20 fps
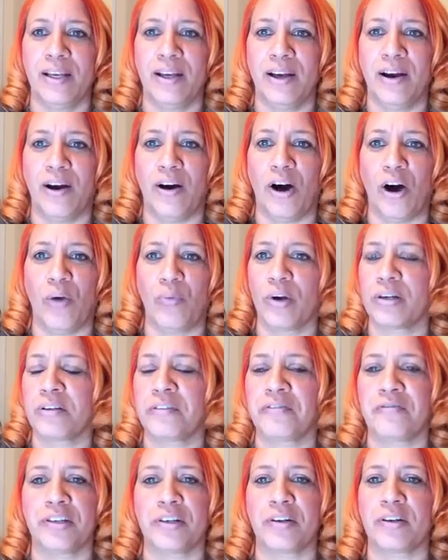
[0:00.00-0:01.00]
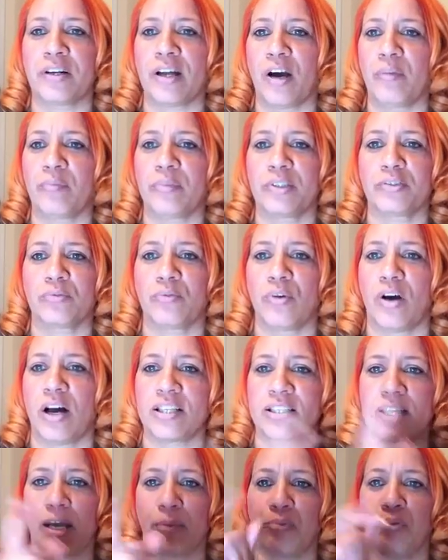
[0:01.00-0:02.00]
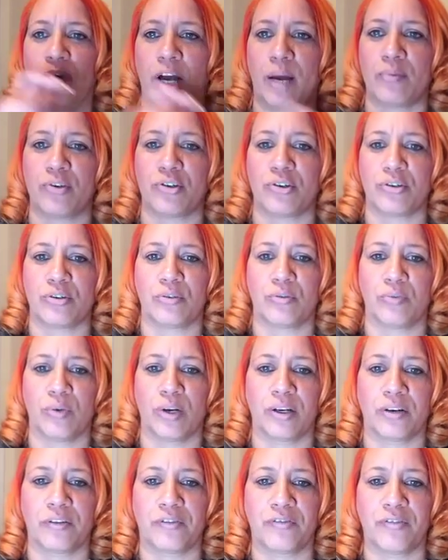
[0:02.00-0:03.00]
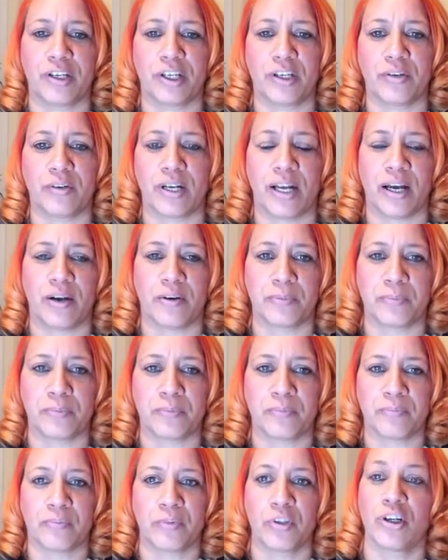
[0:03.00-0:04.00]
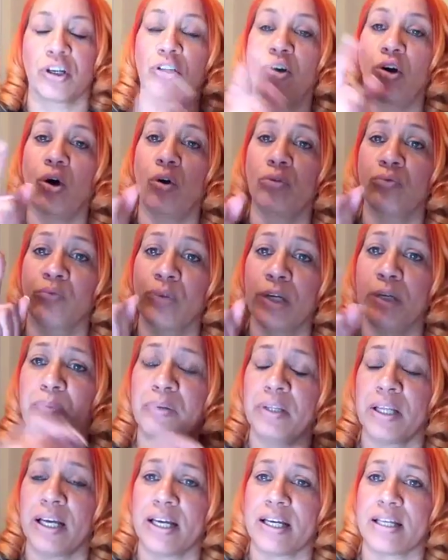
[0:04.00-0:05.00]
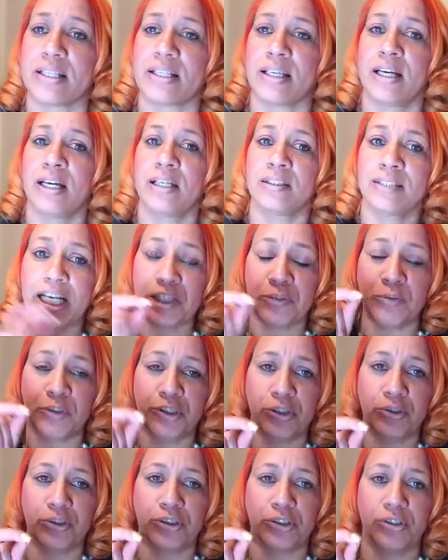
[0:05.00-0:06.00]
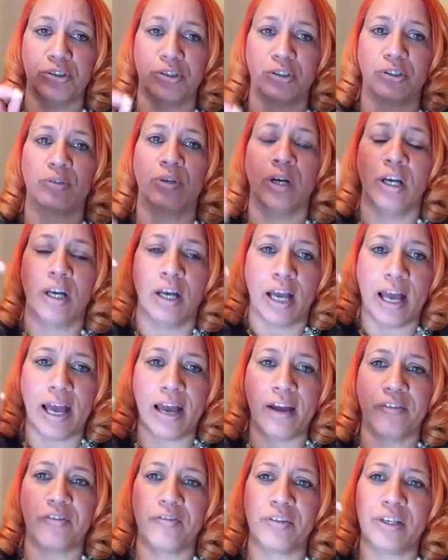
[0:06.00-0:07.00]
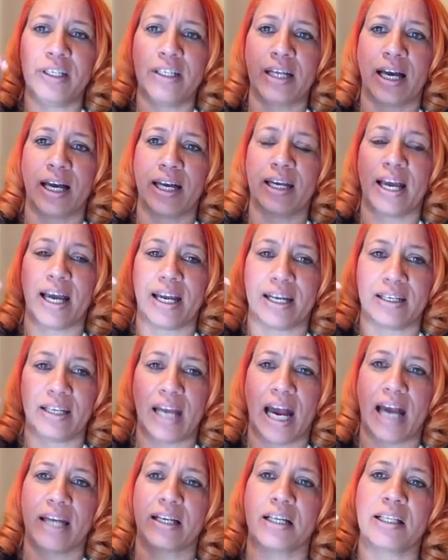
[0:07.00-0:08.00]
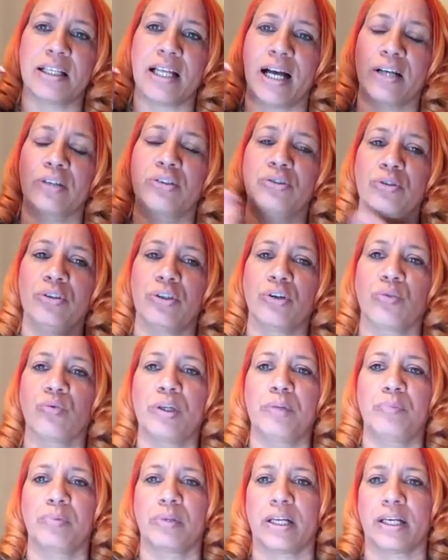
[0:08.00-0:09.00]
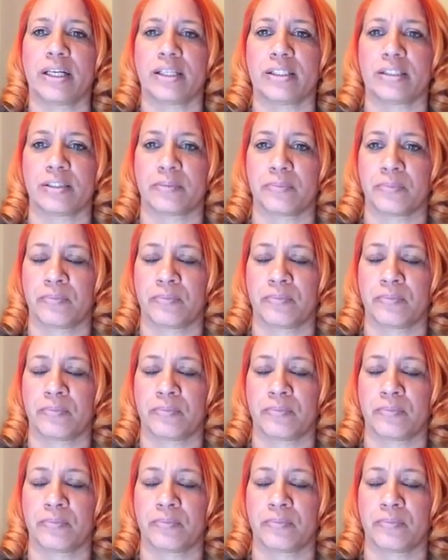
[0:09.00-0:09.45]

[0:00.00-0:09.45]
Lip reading: We're going to figure it out, Miss Ross. I promise you. We're going to figure it out. You're going to go replays. That's what you should do. Every night at 9 o'clock, do your replays.